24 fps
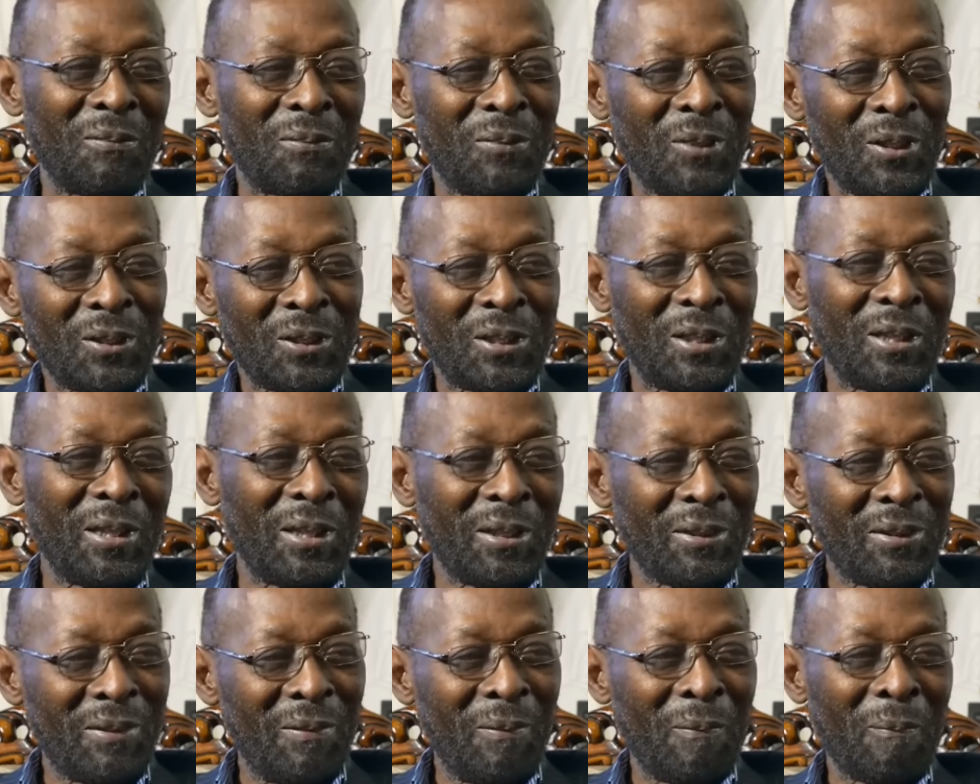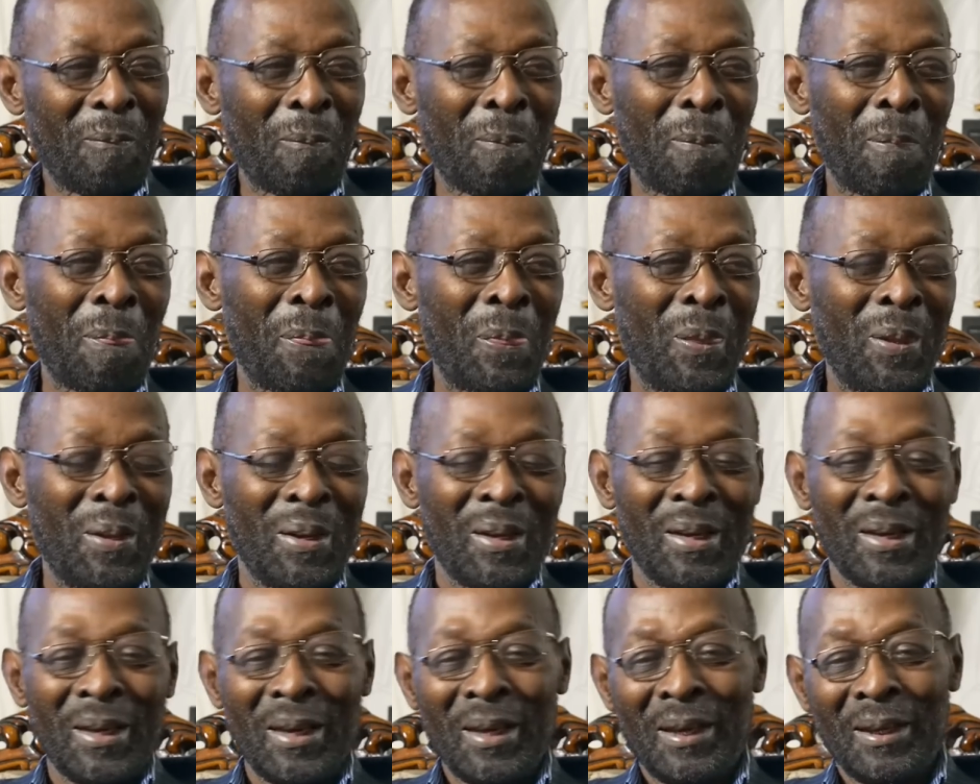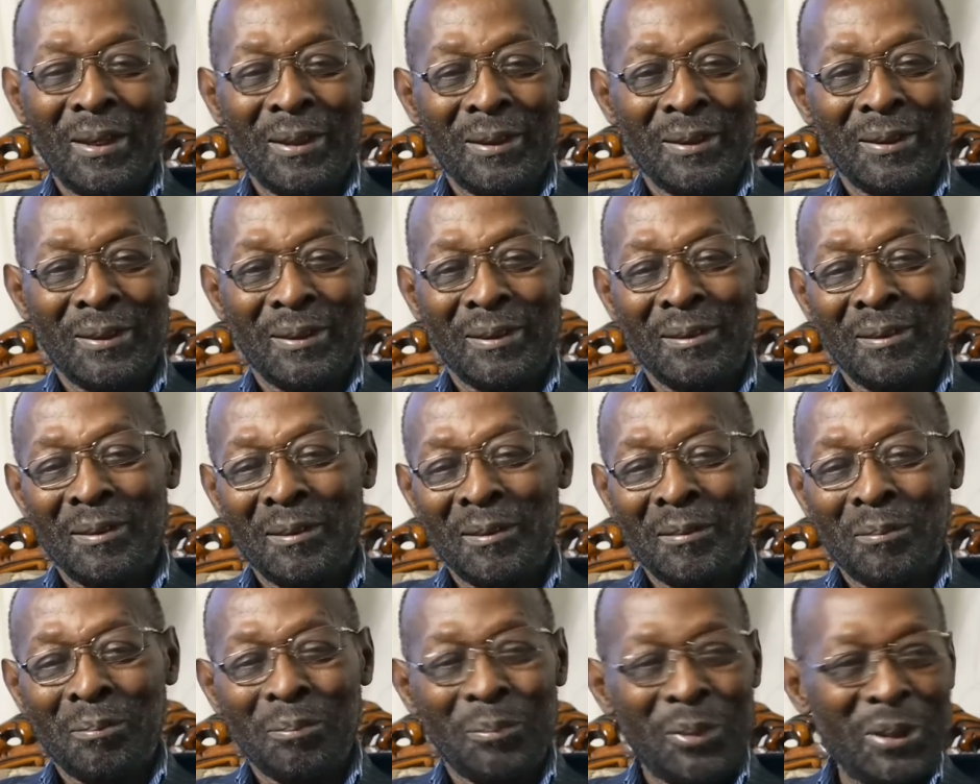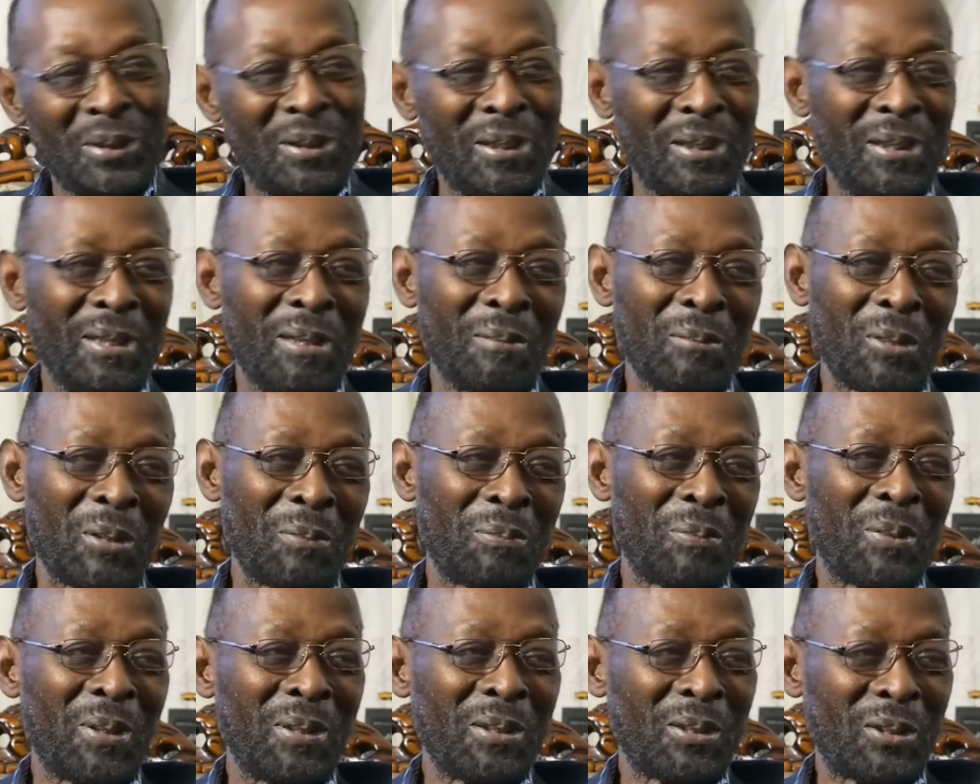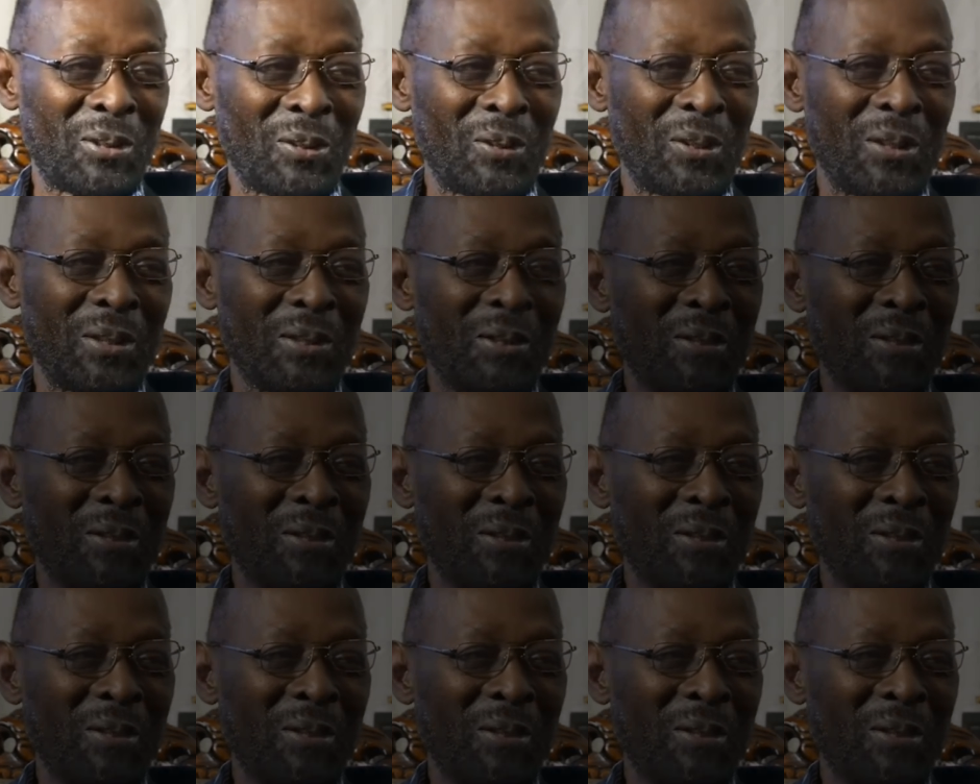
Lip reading: flushing it, and beating them up and so on.